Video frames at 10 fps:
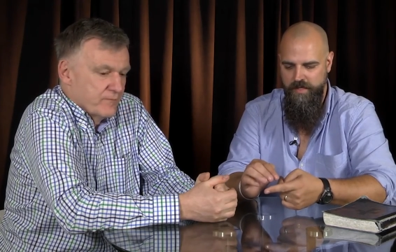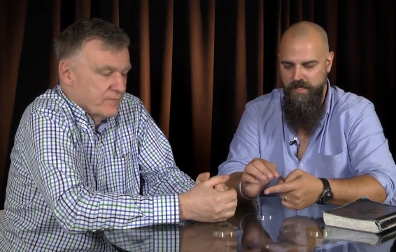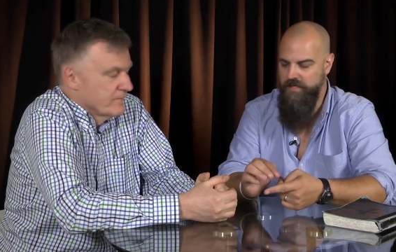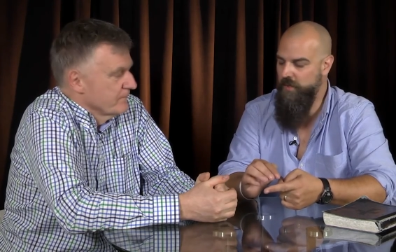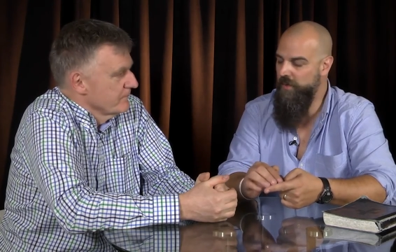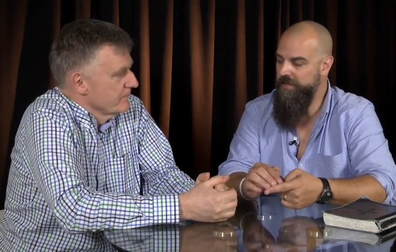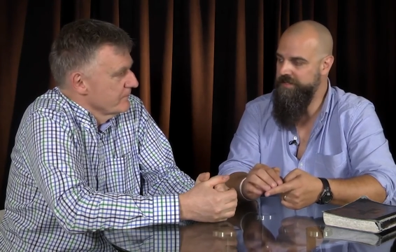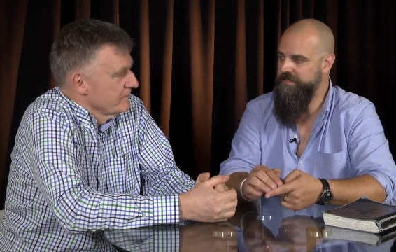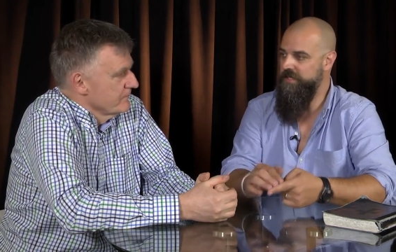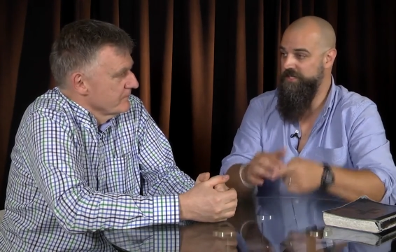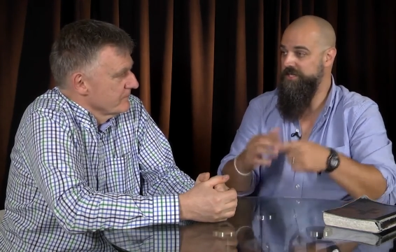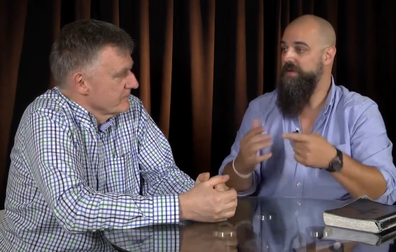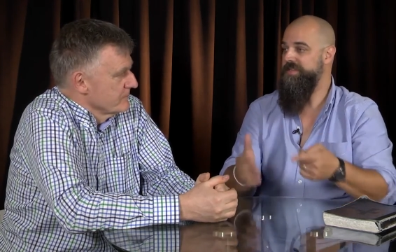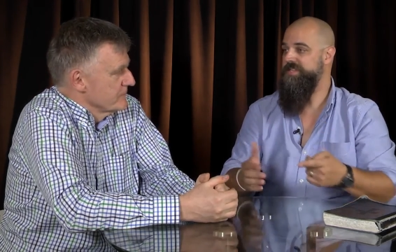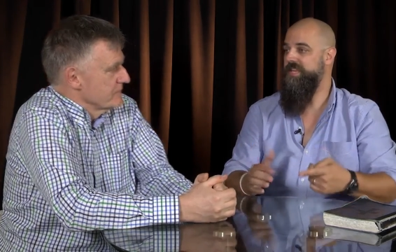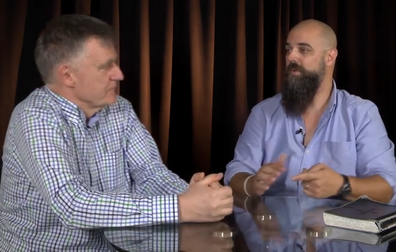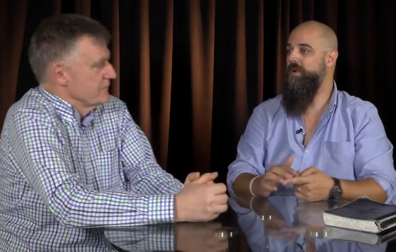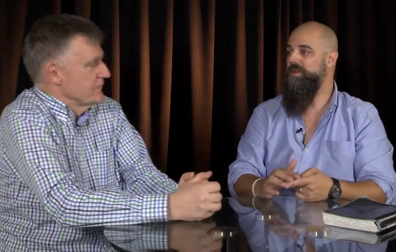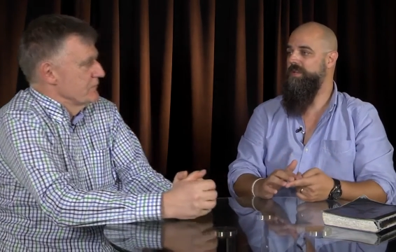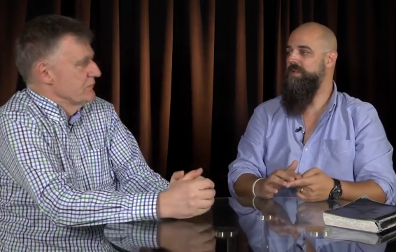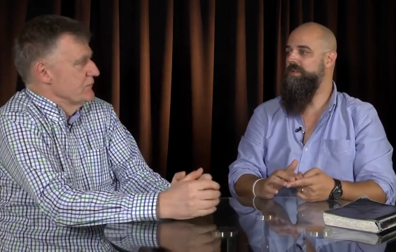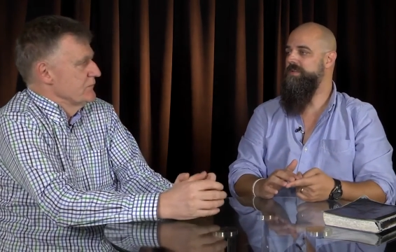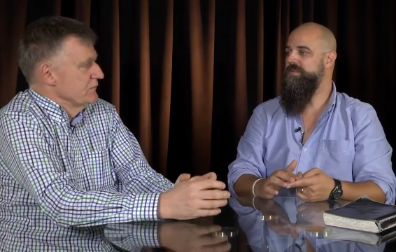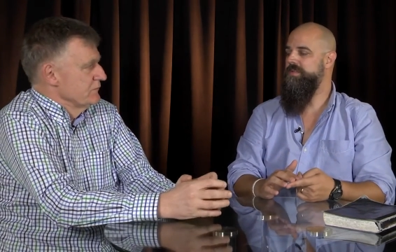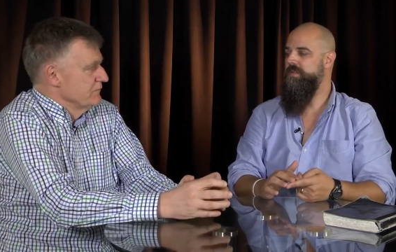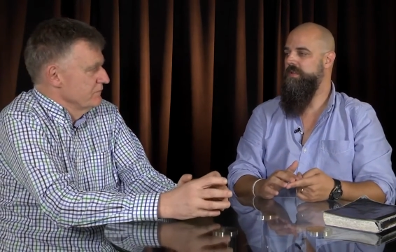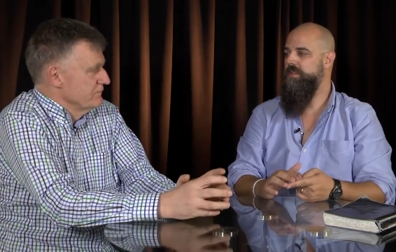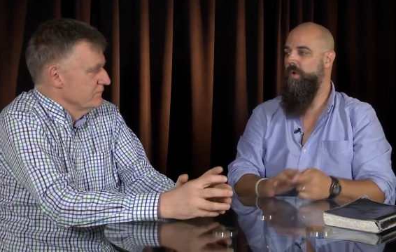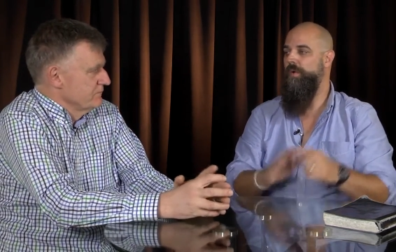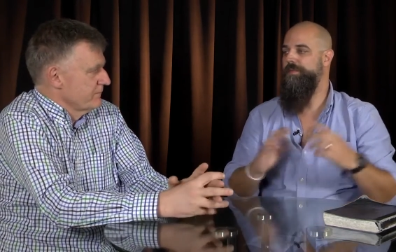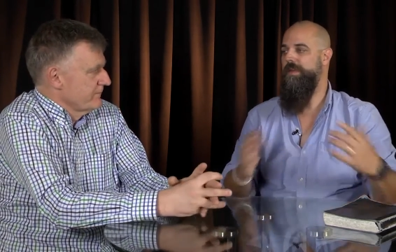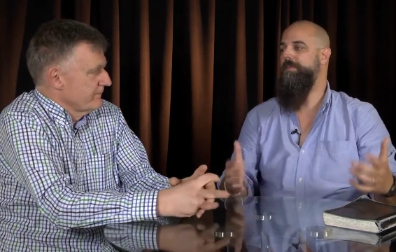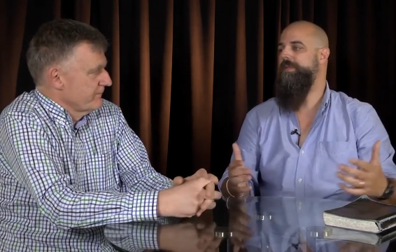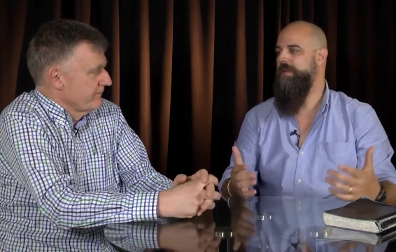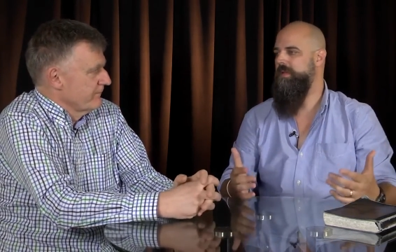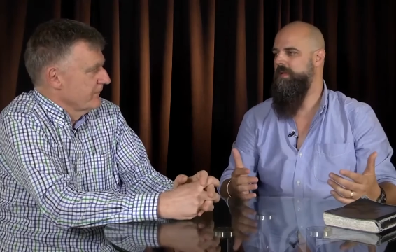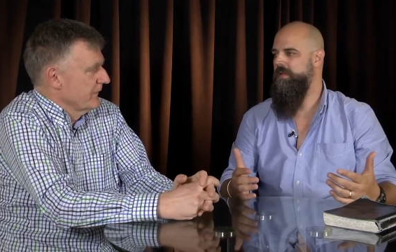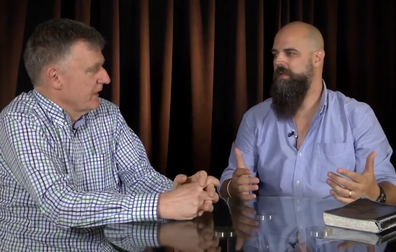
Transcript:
Speaker 1: he told us, he showed us that he wanted to use the whole family.